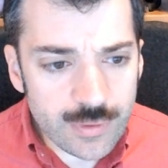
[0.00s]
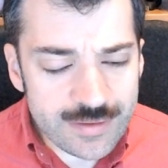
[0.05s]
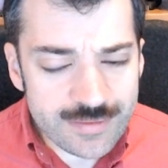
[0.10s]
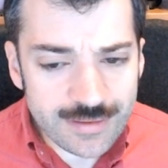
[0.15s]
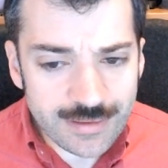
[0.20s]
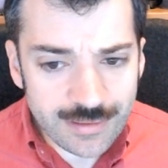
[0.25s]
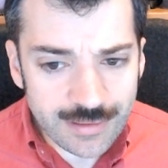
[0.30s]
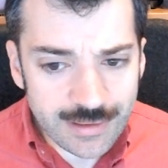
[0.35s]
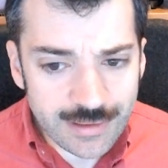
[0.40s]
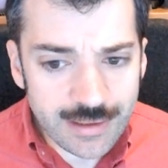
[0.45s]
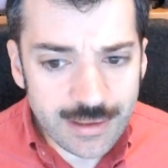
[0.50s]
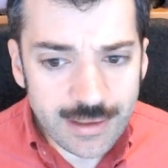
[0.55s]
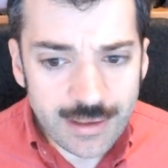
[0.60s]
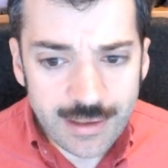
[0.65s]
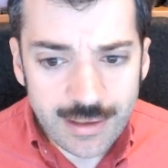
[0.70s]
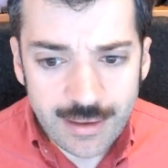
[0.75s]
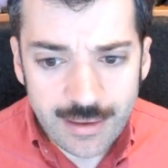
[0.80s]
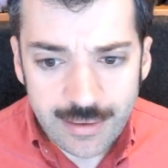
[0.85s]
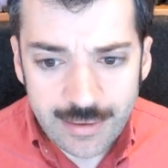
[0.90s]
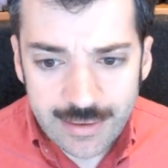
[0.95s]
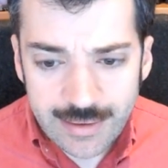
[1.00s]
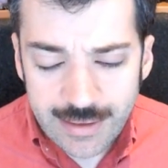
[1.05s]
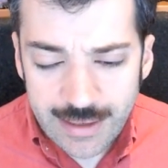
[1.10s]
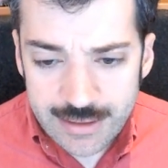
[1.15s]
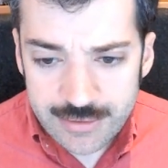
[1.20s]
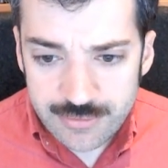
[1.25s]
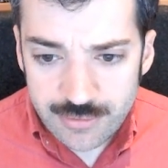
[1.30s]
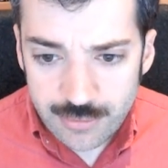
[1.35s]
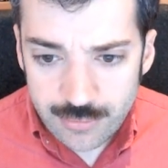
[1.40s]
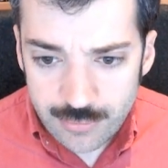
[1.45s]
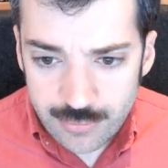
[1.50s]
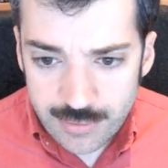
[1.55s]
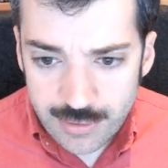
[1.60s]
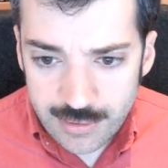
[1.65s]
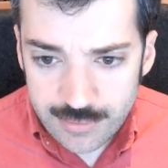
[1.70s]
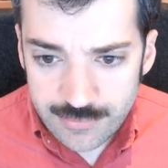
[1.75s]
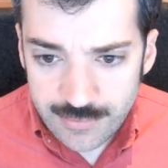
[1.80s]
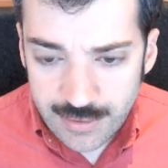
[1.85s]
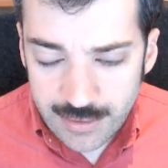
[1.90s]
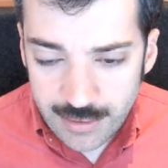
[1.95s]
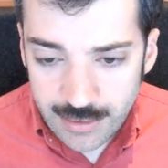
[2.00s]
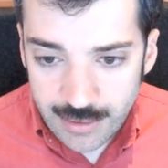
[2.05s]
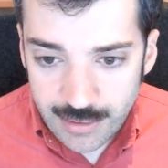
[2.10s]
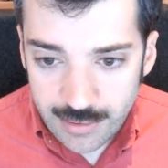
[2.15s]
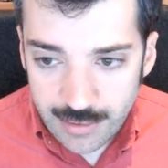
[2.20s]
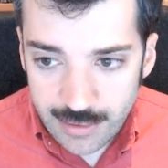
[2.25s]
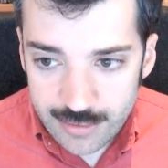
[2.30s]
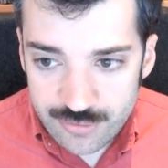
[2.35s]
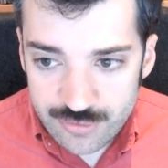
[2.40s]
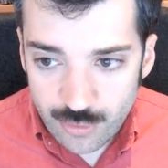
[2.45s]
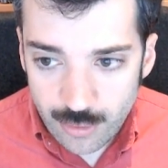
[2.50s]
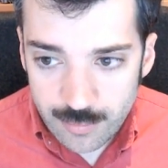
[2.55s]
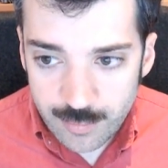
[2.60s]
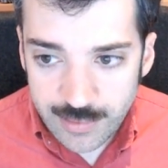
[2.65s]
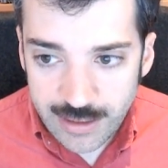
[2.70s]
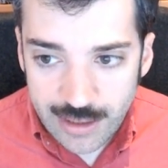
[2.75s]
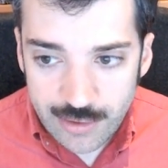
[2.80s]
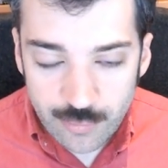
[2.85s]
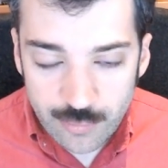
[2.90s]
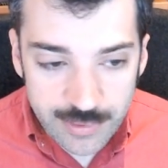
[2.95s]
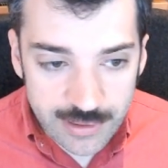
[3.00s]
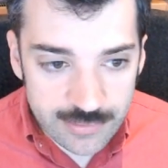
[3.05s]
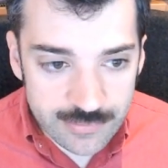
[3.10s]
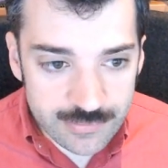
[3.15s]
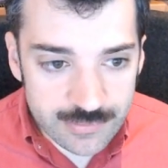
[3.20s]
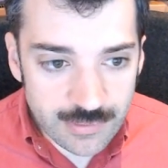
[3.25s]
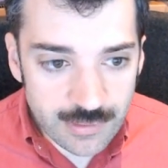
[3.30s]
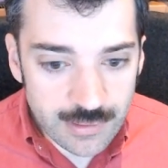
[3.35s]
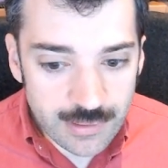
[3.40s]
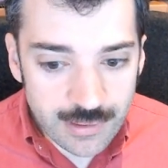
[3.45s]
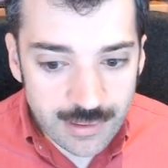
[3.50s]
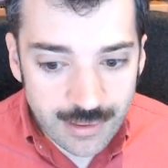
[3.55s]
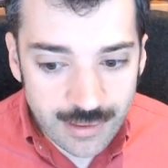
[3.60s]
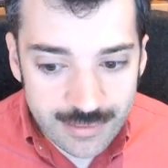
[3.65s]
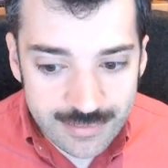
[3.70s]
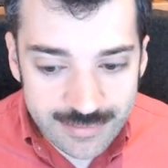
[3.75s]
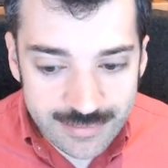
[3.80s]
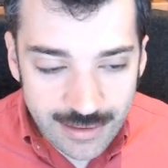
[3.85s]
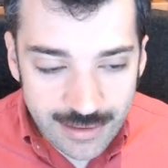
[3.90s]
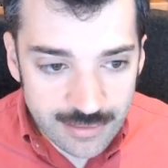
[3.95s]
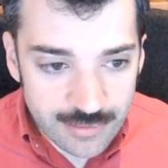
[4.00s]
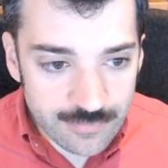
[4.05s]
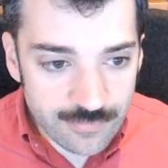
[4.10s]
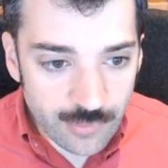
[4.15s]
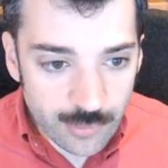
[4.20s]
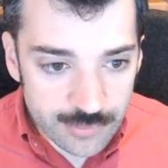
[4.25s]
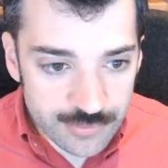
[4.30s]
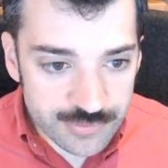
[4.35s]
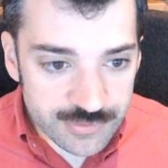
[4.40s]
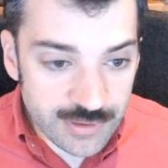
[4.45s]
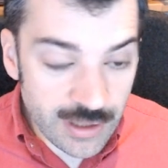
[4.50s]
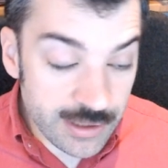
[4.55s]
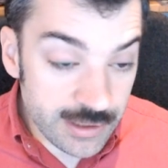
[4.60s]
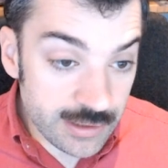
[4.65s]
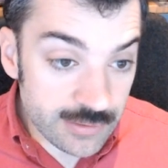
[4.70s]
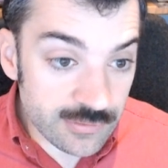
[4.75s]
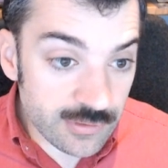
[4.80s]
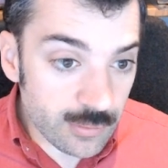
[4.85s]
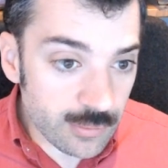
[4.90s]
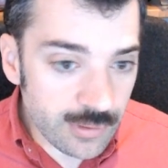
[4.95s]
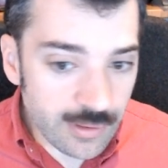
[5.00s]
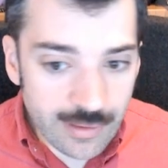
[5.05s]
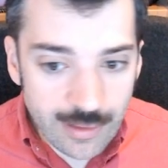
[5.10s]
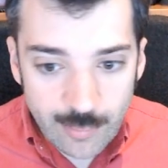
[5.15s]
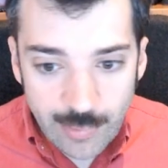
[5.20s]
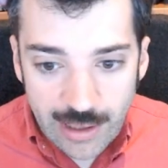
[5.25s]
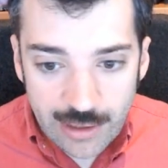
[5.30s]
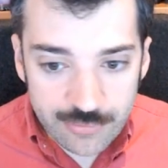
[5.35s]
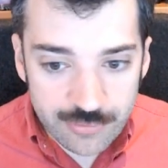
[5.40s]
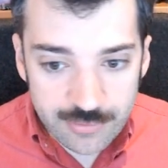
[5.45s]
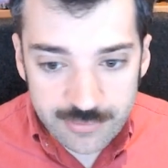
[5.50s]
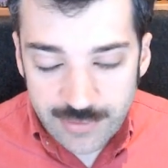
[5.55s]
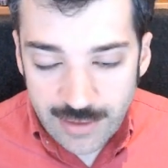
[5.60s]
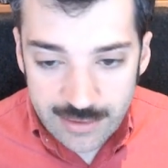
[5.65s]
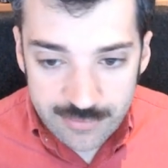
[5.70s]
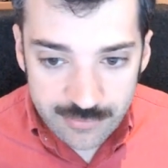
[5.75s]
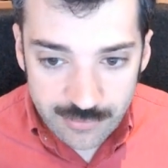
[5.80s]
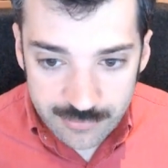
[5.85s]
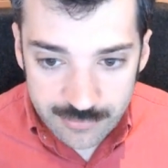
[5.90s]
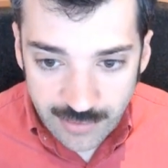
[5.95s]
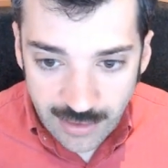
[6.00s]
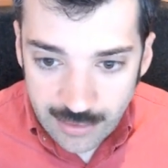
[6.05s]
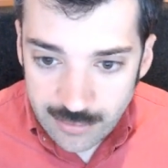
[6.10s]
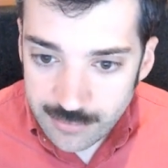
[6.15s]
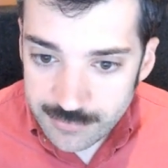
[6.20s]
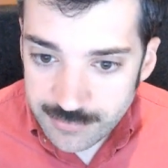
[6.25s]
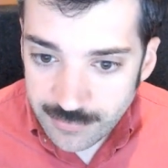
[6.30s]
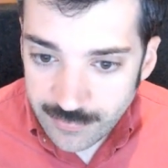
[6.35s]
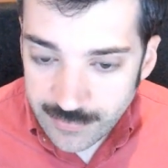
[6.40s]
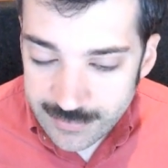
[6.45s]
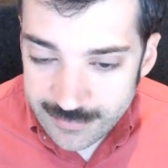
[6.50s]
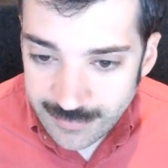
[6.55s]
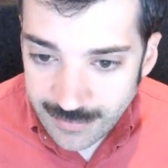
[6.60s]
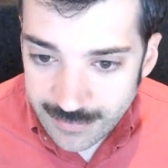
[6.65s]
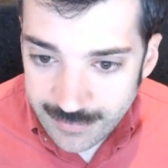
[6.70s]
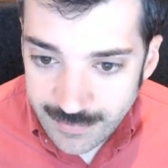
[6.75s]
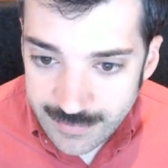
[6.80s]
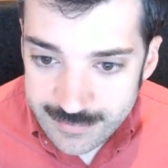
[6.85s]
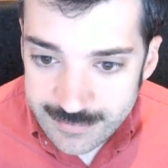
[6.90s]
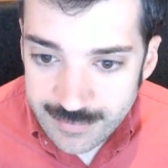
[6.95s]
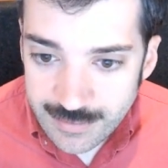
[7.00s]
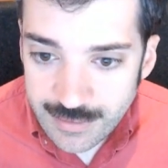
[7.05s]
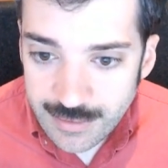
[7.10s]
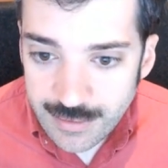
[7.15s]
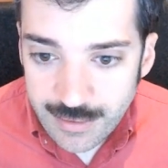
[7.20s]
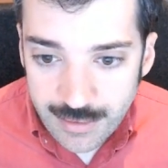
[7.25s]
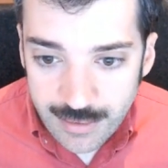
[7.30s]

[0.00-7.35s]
recently. Uh, etude is a, uh, a, short piano piece intended for study, so it helps exercise your scales and things like this.